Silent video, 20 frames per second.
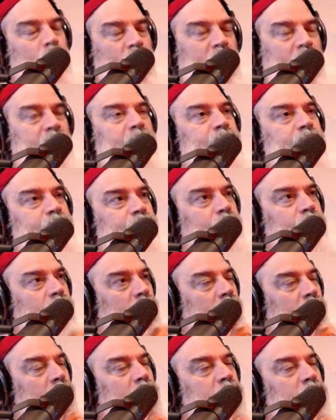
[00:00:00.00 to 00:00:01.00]
This is
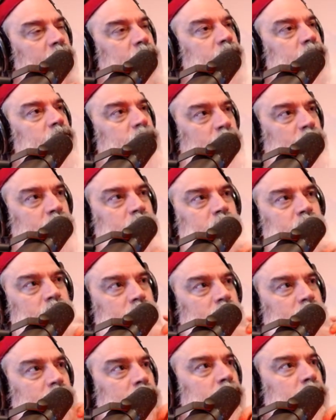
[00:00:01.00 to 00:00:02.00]
what it does.
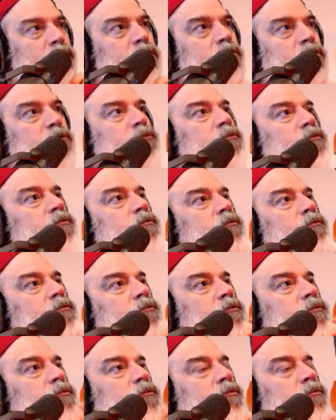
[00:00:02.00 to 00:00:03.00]
If you are
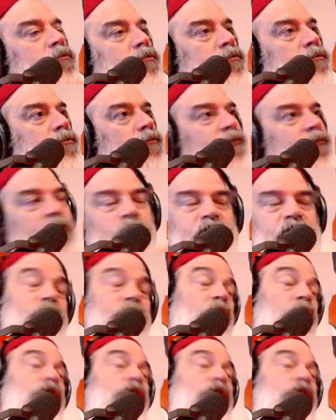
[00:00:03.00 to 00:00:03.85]
facilitated.